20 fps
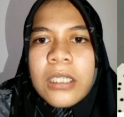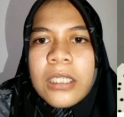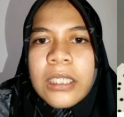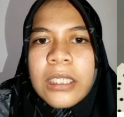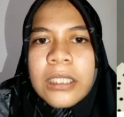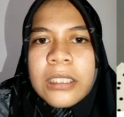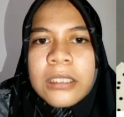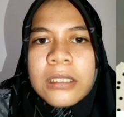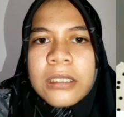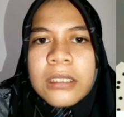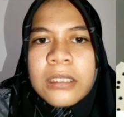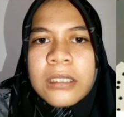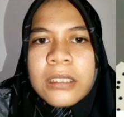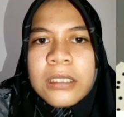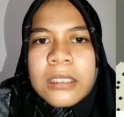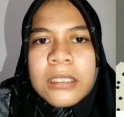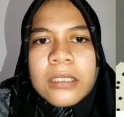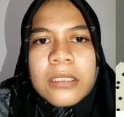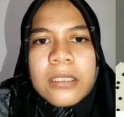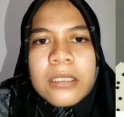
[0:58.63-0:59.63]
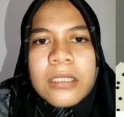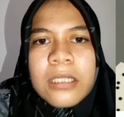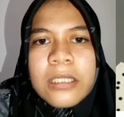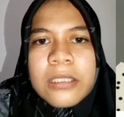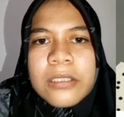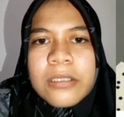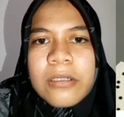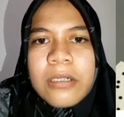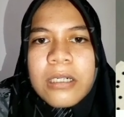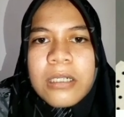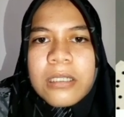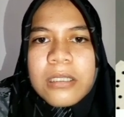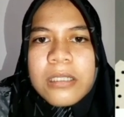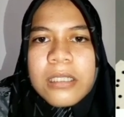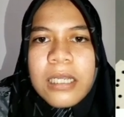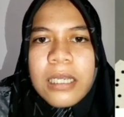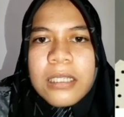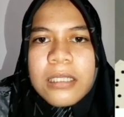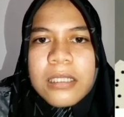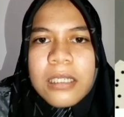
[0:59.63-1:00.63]
in the natural
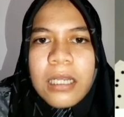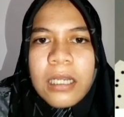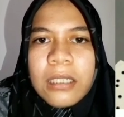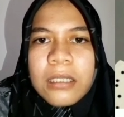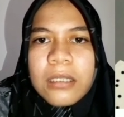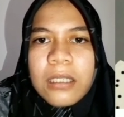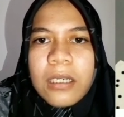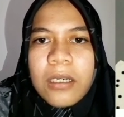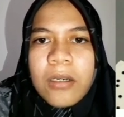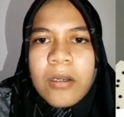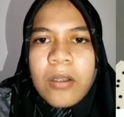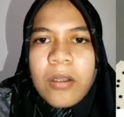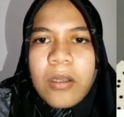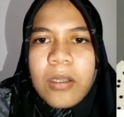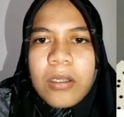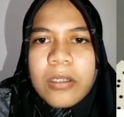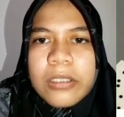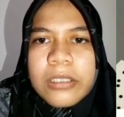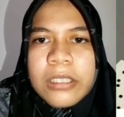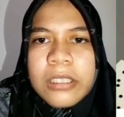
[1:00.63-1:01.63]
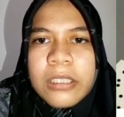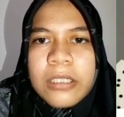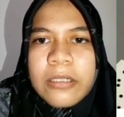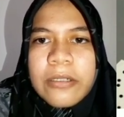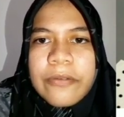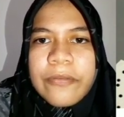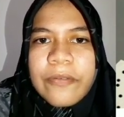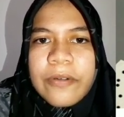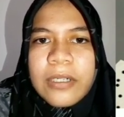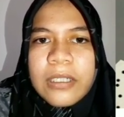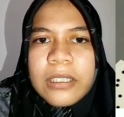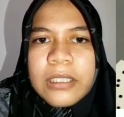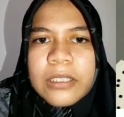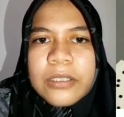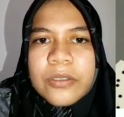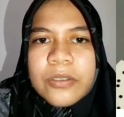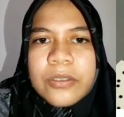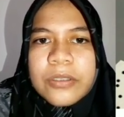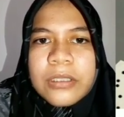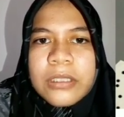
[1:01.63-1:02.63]
science and technology,
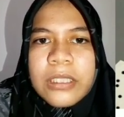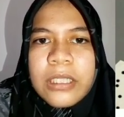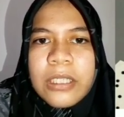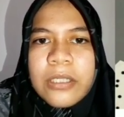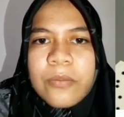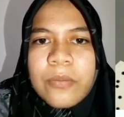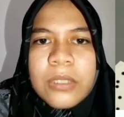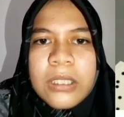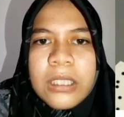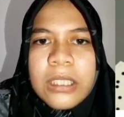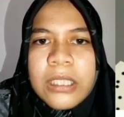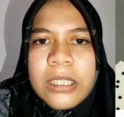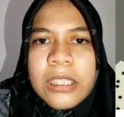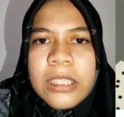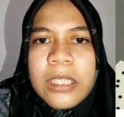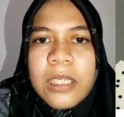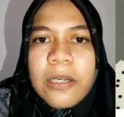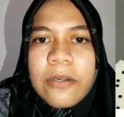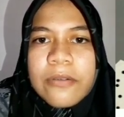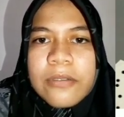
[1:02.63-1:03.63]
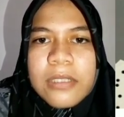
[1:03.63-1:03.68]
referring to the ability of